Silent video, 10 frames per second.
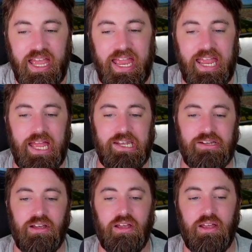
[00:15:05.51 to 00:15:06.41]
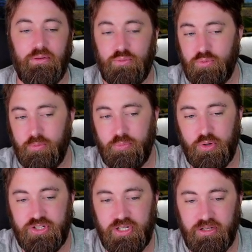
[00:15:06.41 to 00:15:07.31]
And we're
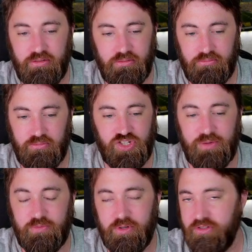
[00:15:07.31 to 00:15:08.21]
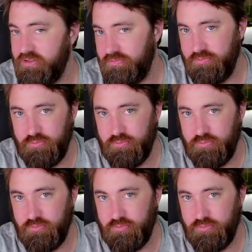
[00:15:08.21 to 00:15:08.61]
pushing James Pierce